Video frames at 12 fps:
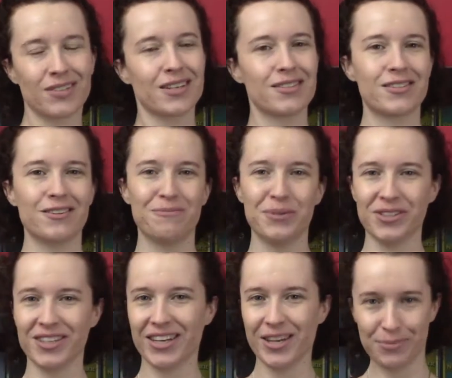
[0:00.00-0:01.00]
civ
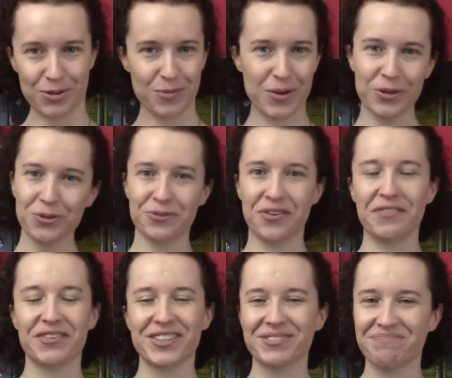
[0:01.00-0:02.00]
building games are my old
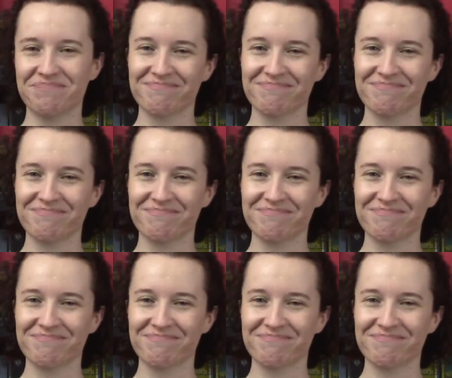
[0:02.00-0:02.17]
favorite.